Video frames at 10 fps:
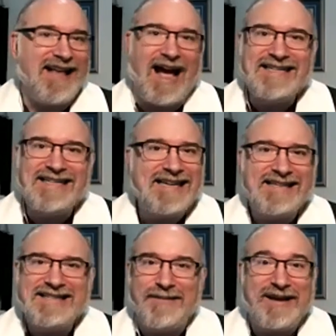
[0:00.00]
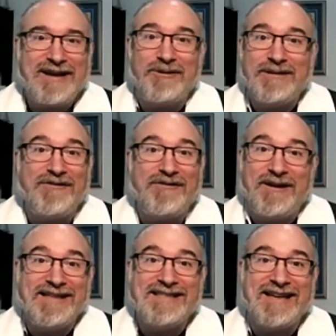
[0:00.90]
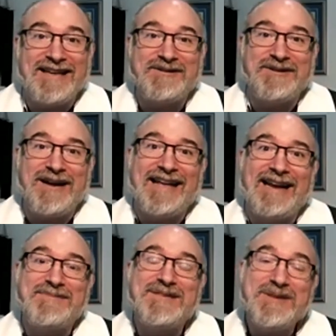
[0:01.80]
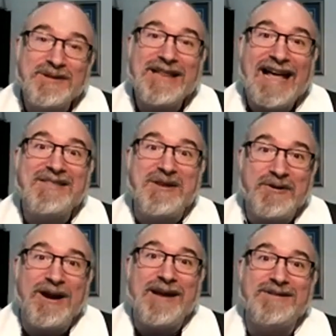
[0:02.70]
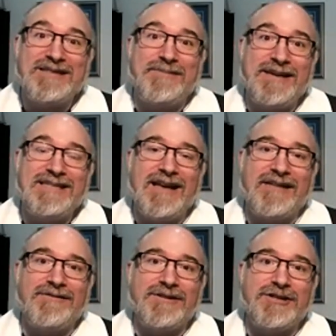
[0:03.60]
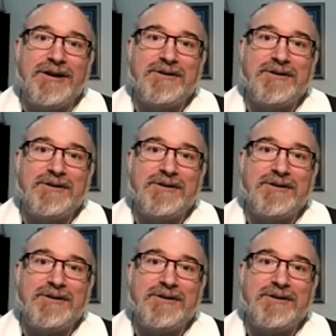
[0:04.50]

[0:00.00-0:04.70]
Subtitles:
Ideas coming out left, right, and center, and I'm so glad that you're able to be together to share